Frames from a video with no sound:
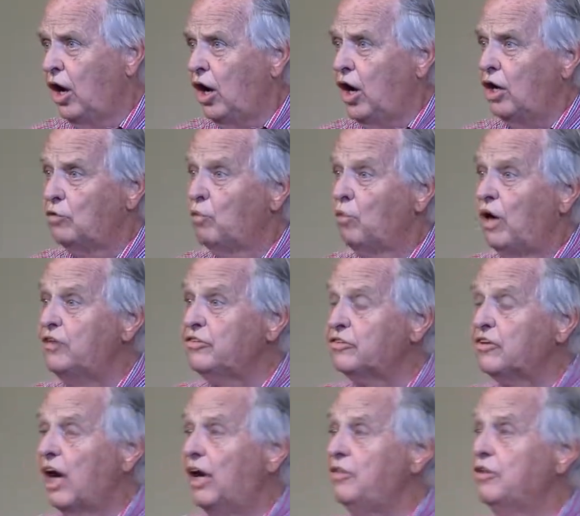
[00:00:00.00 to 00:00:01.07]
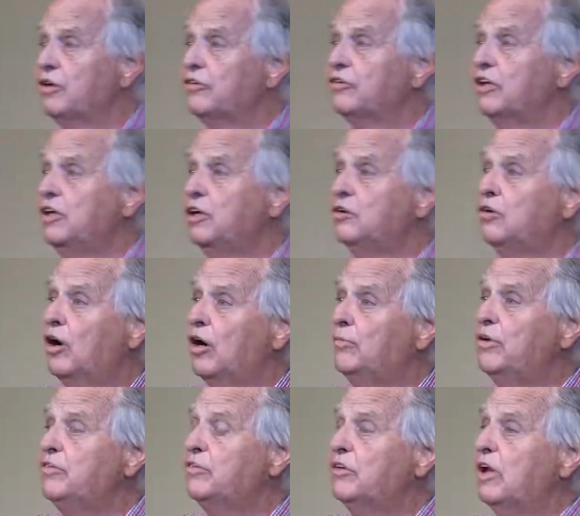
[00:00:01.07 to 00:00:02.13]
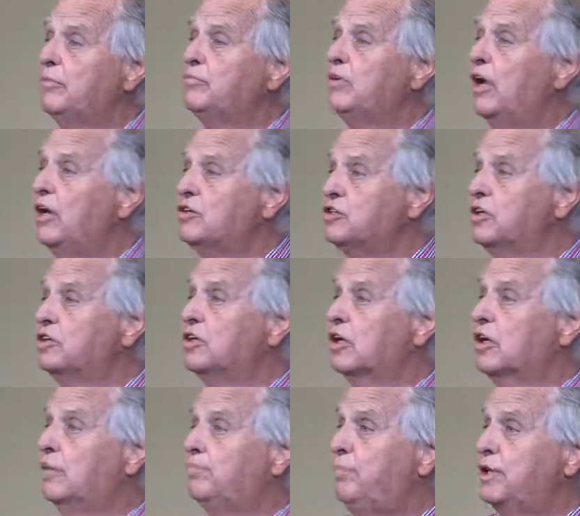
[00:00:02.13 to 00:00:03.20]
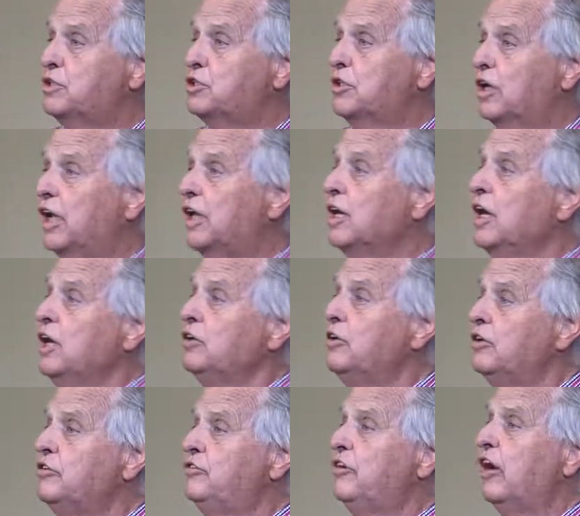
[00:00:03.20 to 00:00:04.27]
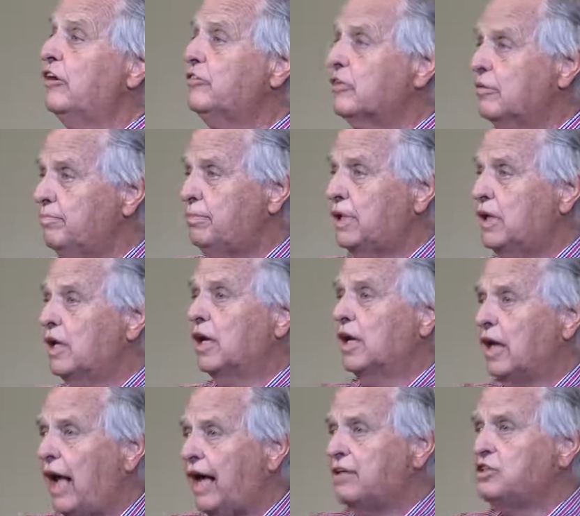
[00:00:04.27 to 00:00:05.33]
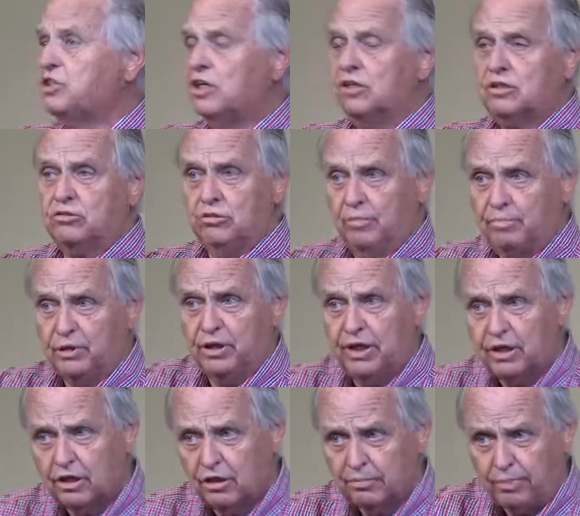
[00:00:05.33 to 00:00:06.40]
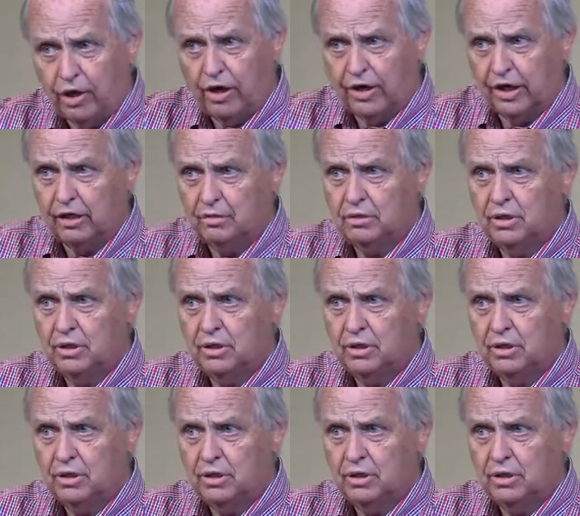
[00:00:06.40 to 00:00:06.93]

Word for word: On one side, there's the enormous temptation to capitulate to just being an adjunct to a political party.